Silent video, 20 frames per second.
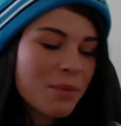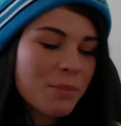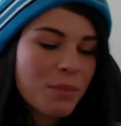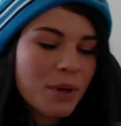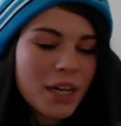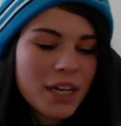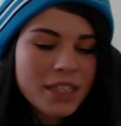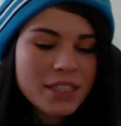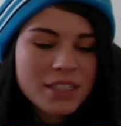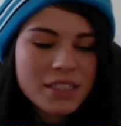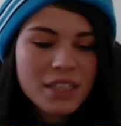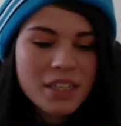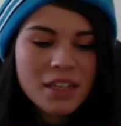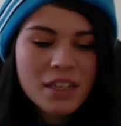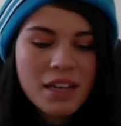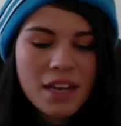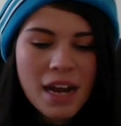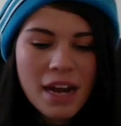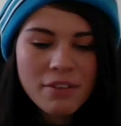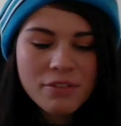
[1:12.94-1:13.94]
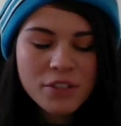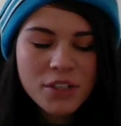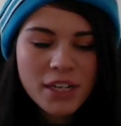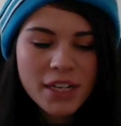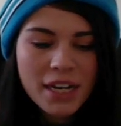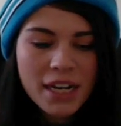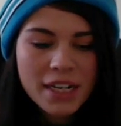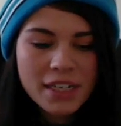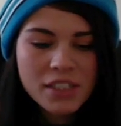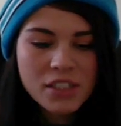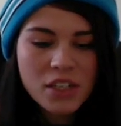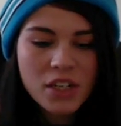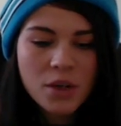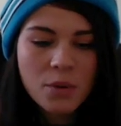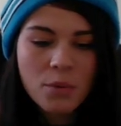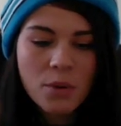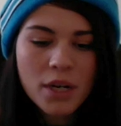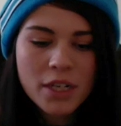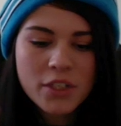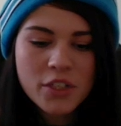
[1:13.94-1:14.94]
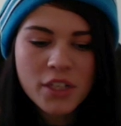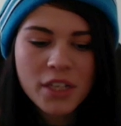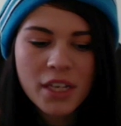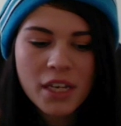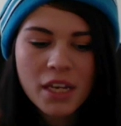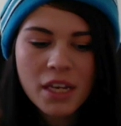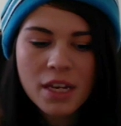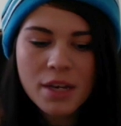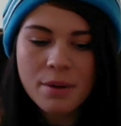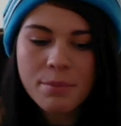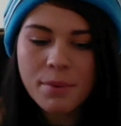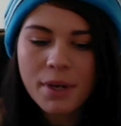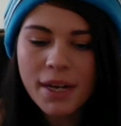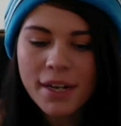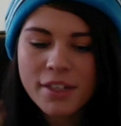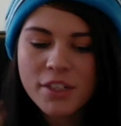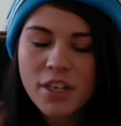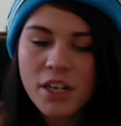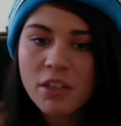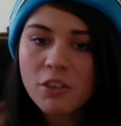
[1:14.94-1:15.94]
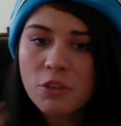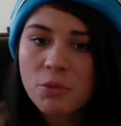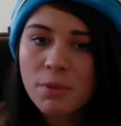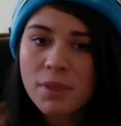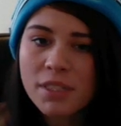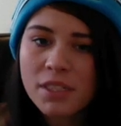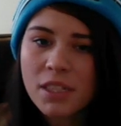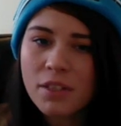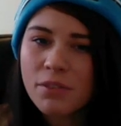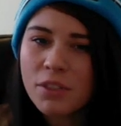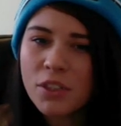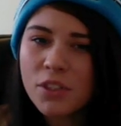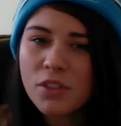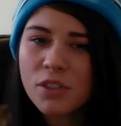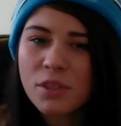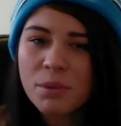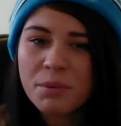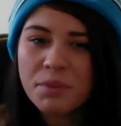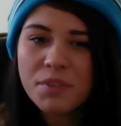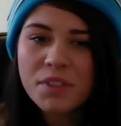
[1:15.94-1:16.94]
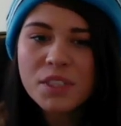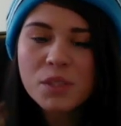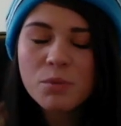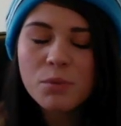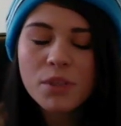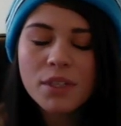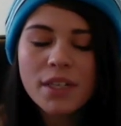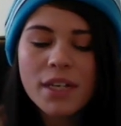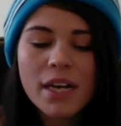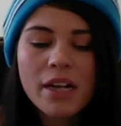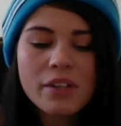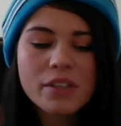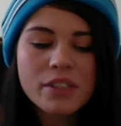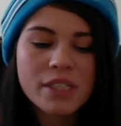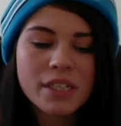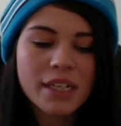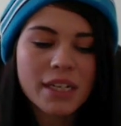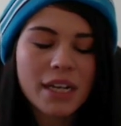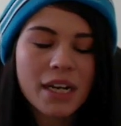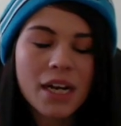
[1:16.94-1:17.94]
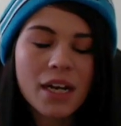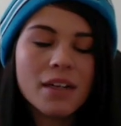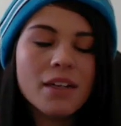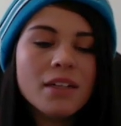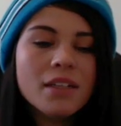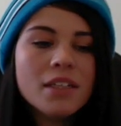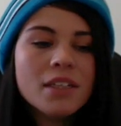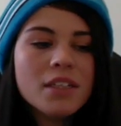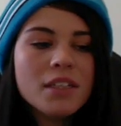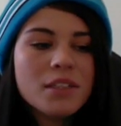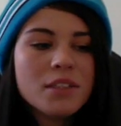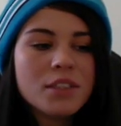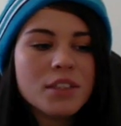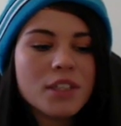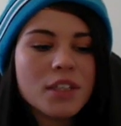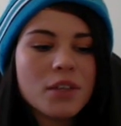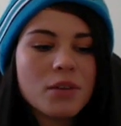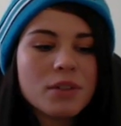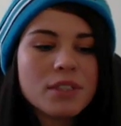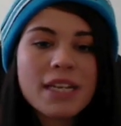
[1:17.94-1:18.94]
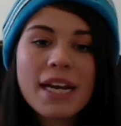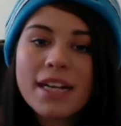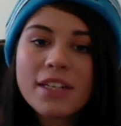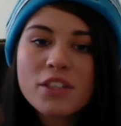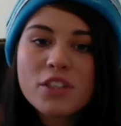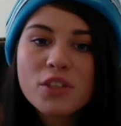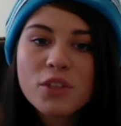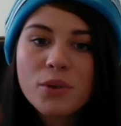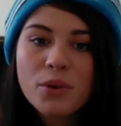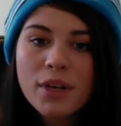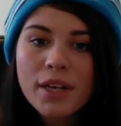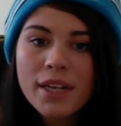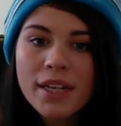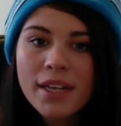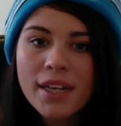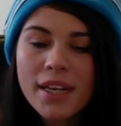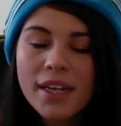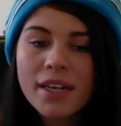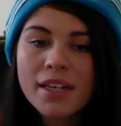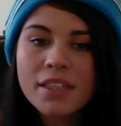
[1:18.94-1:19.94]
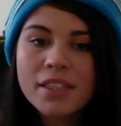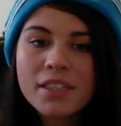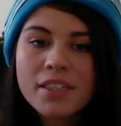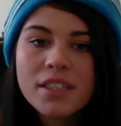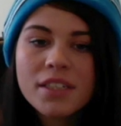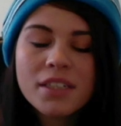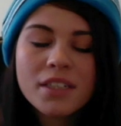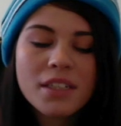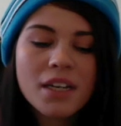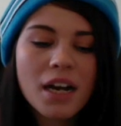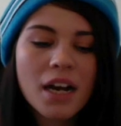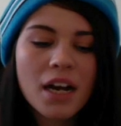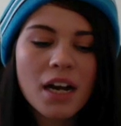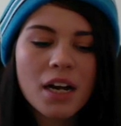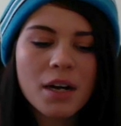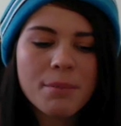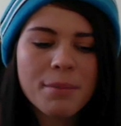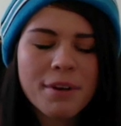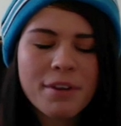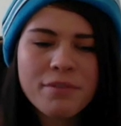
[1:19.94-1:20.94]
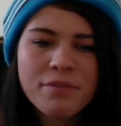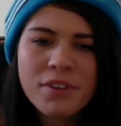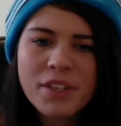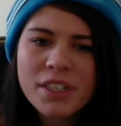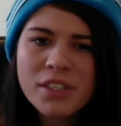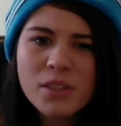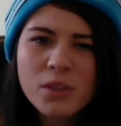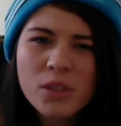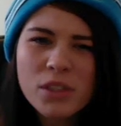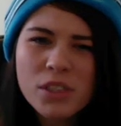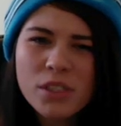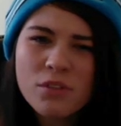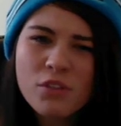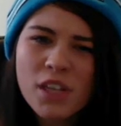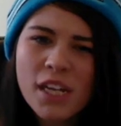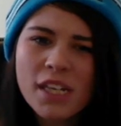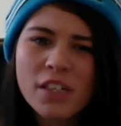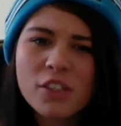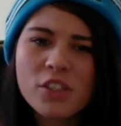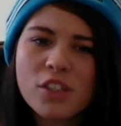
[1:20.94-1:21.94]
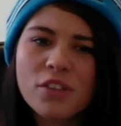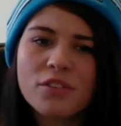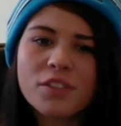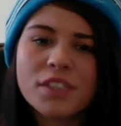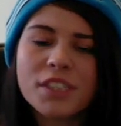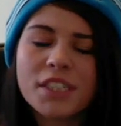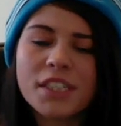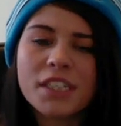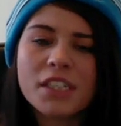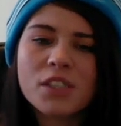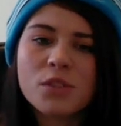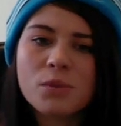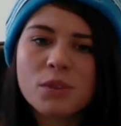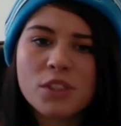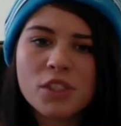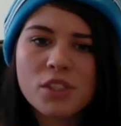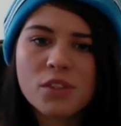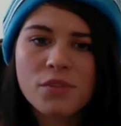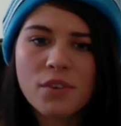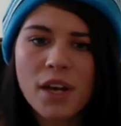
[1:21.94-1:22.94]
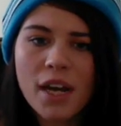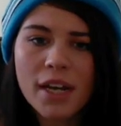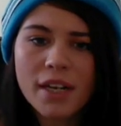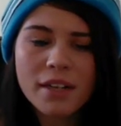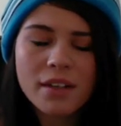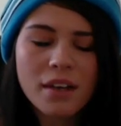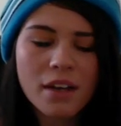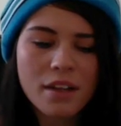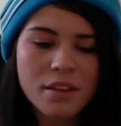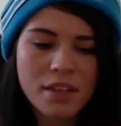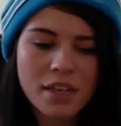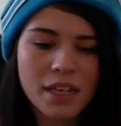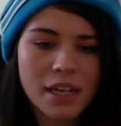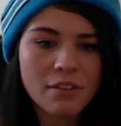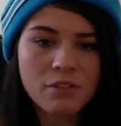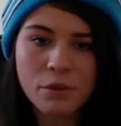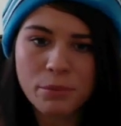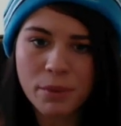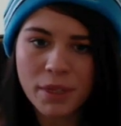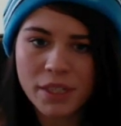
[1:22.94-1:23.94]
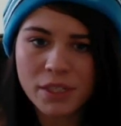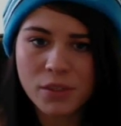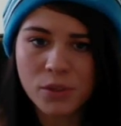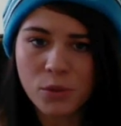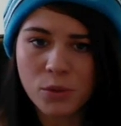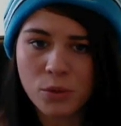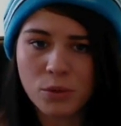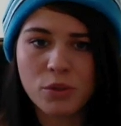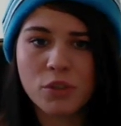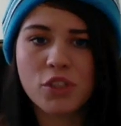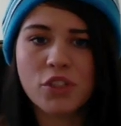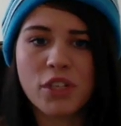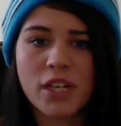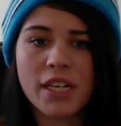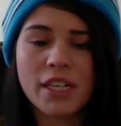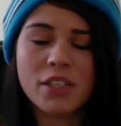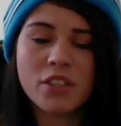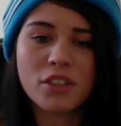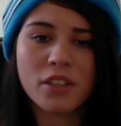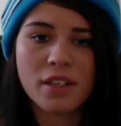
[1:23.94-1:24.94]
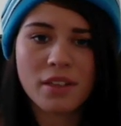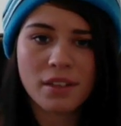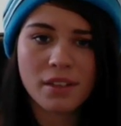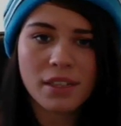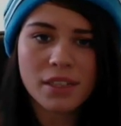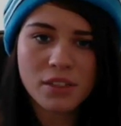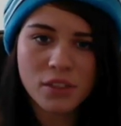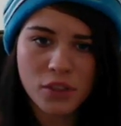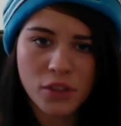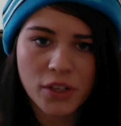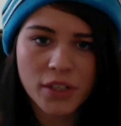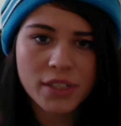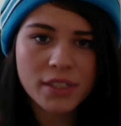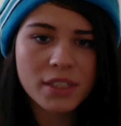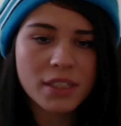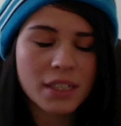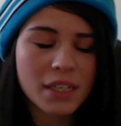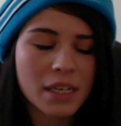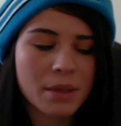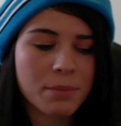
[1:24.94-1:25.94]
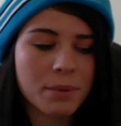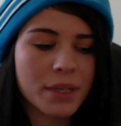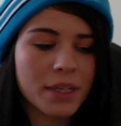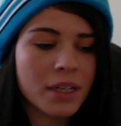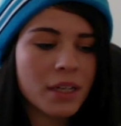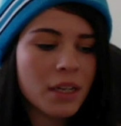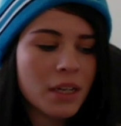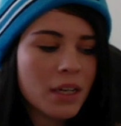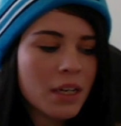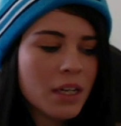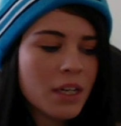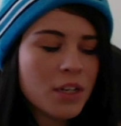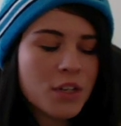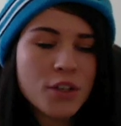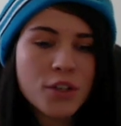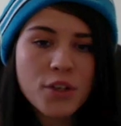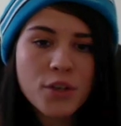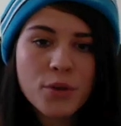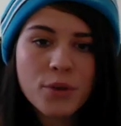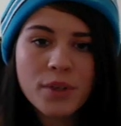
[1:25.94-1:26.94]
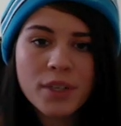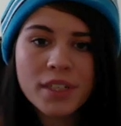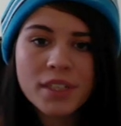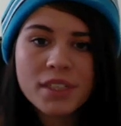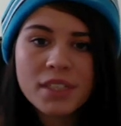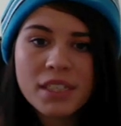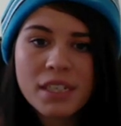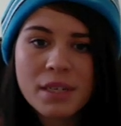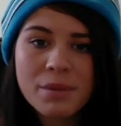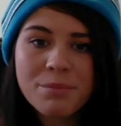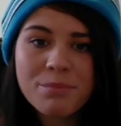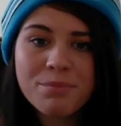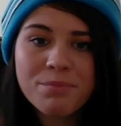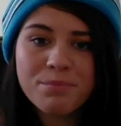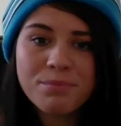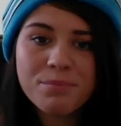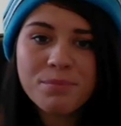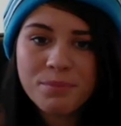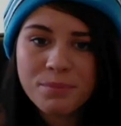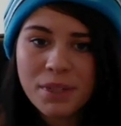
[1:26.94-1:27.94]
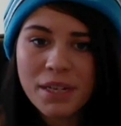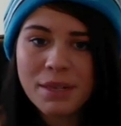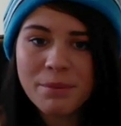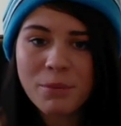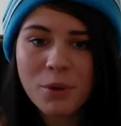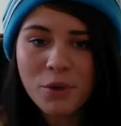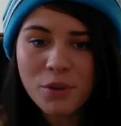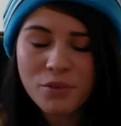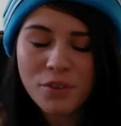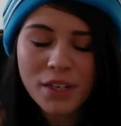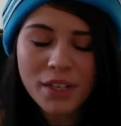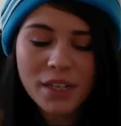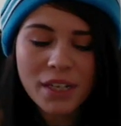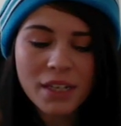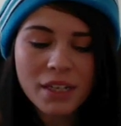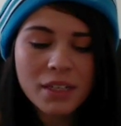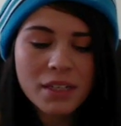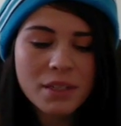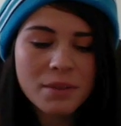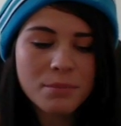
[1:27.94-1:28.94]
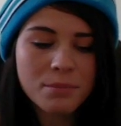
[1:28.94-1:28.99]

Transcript: But after I kind of started watching him, I challenged myself to do some of his workouts, and I got, attached to it, and my fitness goals have changed over the years, which is fine. I think everybody's goals change. I think that's good to keep it new and keep it motivating.